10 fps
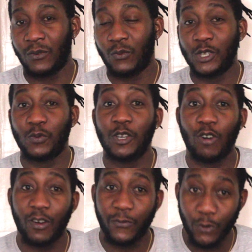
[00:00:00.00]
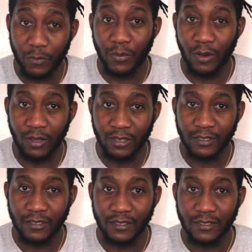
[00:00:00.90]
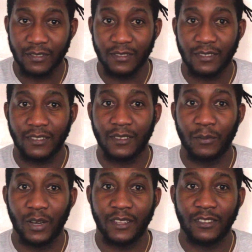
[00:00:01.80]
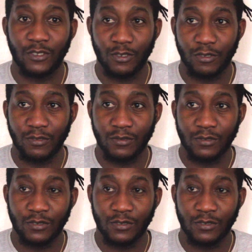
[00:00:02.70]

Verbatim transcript: which we call football, but you know,